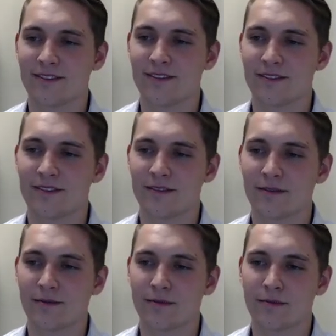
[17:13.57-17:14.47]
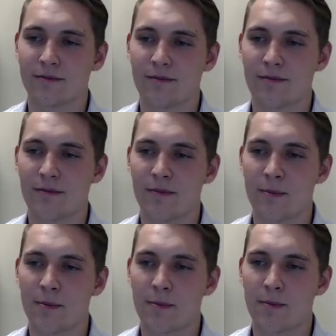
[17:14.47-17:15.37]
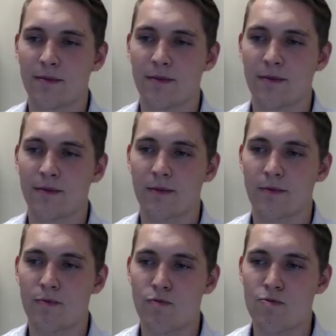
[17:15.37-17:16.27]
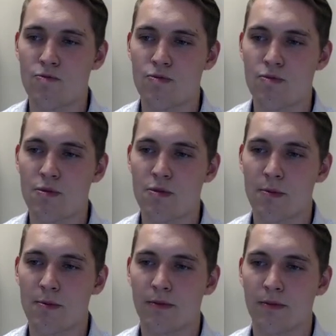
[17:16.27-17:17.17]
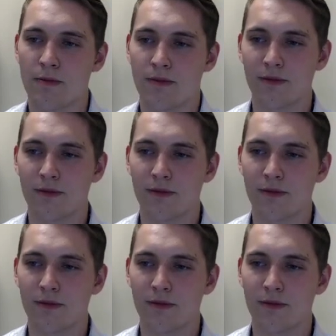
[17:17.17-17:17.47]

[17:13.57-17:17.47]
[no speech]